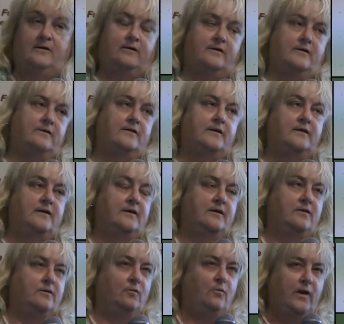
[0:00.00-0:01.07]
uh,
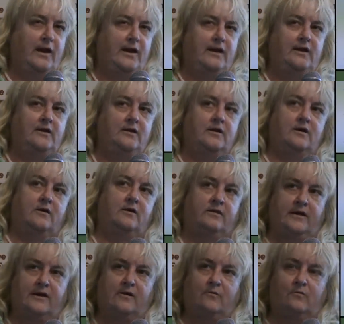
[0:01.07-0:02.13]
the way
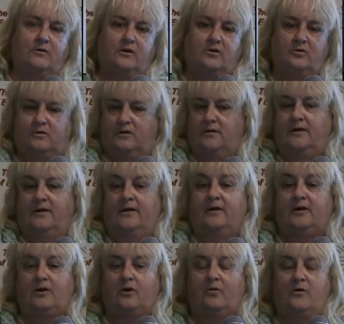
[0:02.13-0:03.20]
that we could
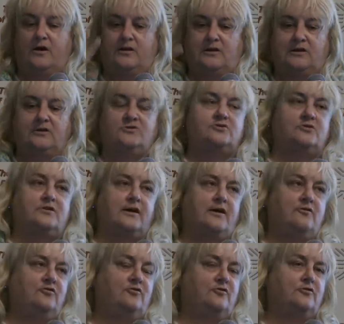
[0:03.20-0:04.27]
go on an
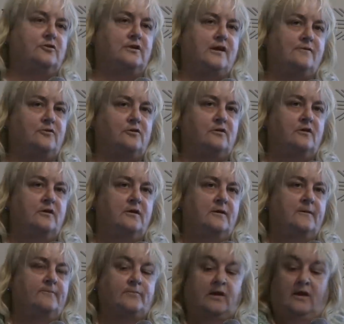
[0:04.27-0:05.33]
international level.
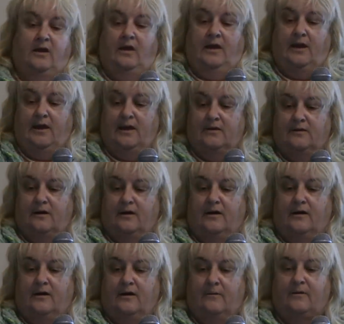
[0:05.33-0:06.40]
And
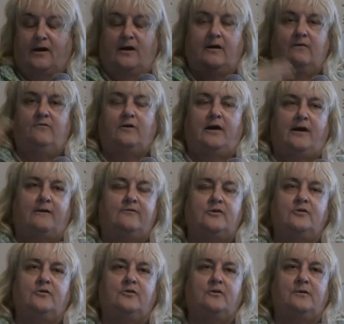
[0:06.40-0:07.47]
um, if you
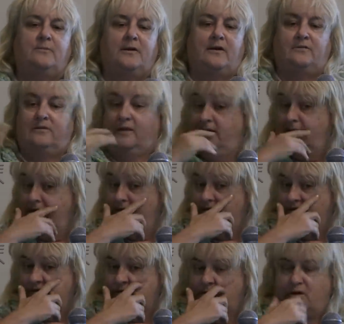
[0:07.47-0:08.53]
haven't heard about that, I
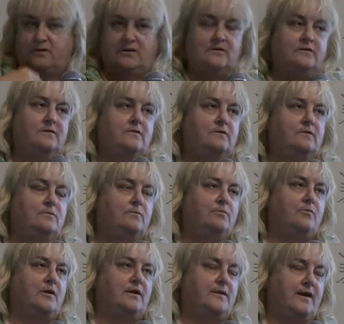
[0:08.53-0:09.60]
just wanted to
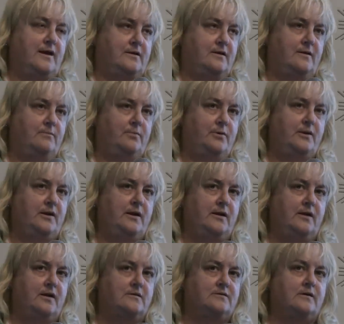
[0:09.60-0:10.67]
bring that up.
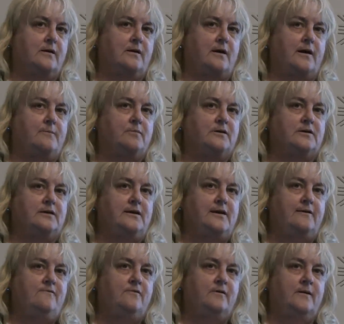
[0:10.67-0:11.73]
And I
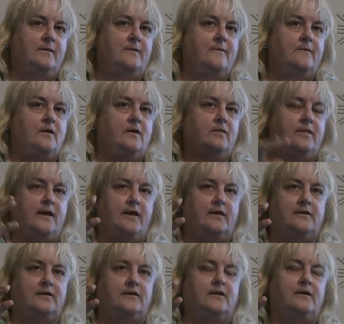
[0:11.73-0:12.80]
believe
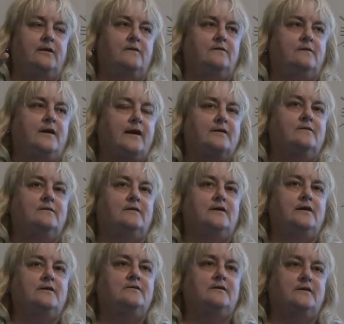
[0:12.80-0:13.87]
that in a sense,
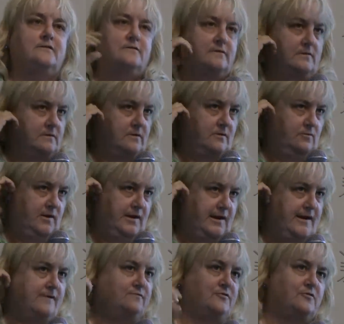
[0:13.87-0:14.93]
the Indians are going
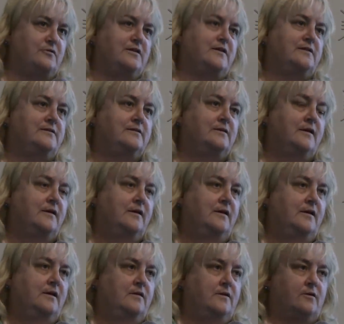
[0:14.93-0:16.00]
after this.
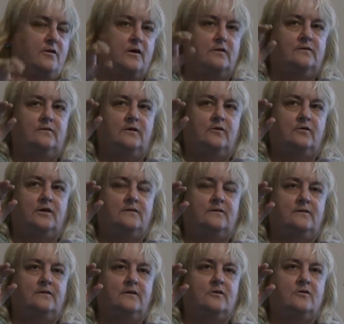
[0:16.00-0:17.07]
They're also
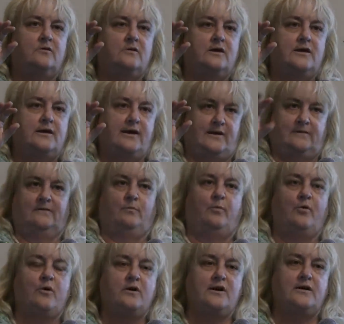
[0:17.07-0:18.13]
considering
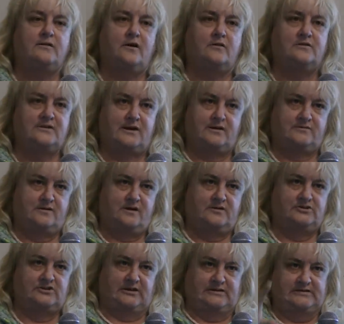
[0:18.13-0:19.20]
exporting their
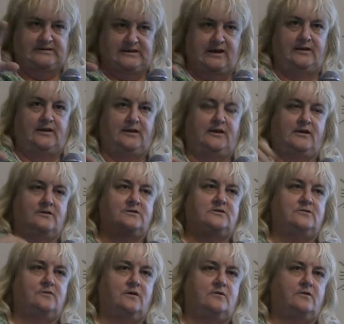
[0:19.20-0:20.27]
technology and selling it
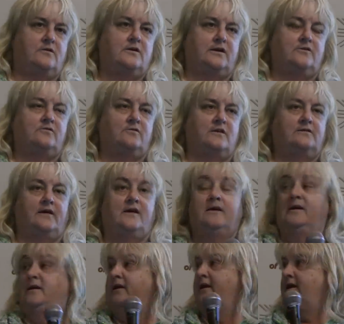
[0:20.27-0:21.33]
to other countries.
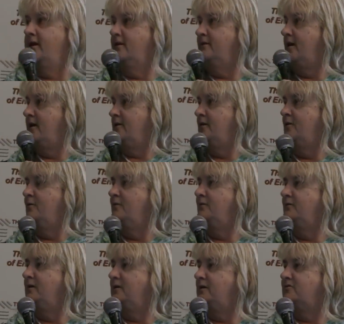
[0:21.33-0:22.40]
And I
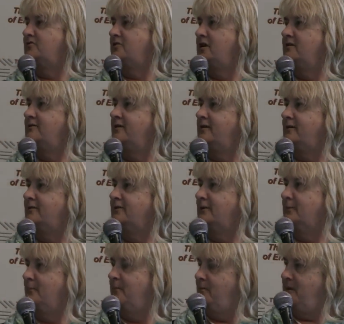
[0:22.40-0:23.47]
know uh, John talks
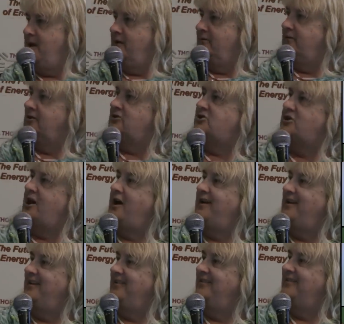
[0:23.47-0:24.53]
about the
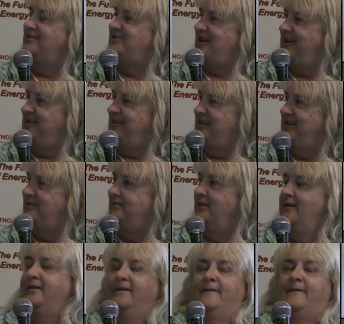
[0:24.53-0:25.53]
Chinese.